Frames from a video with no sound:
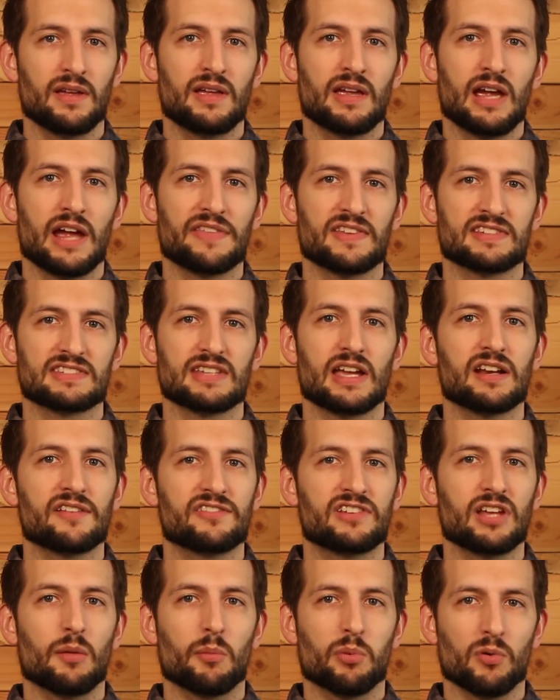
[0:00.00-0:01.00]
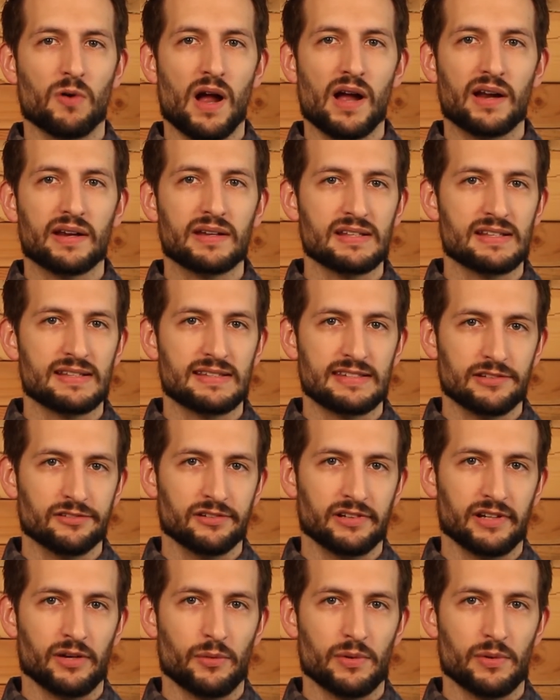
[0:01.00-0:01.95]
At the site of Tel Barak in Syria,